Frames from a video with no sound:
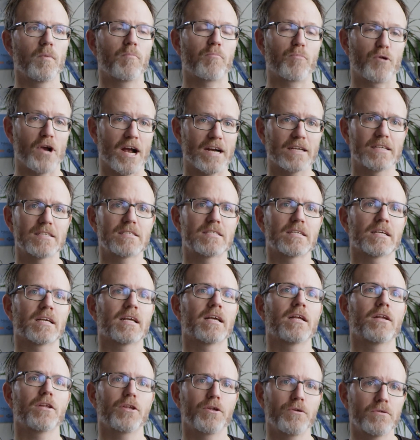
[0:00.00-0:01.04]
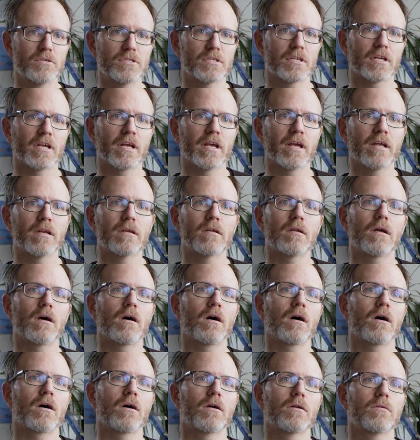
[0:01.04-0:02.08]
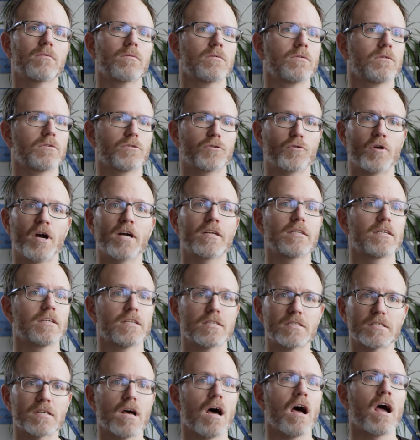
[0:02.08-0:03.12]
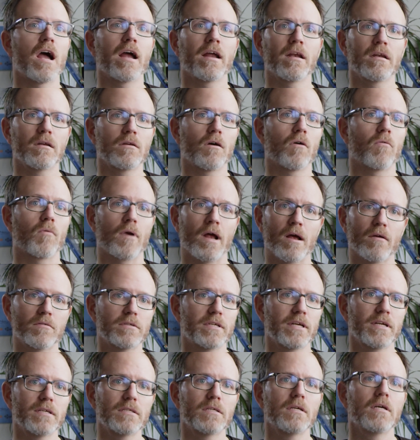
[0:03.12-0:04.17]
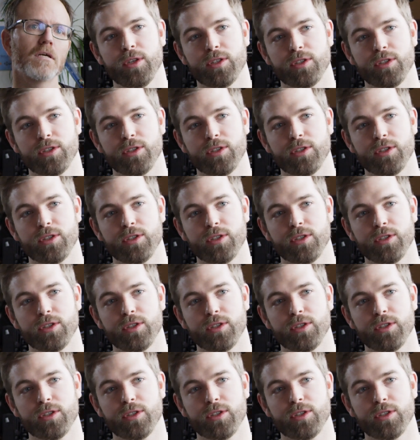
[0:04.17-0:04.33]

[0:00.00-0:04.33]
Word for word: practicing it, using it, trying to design around it.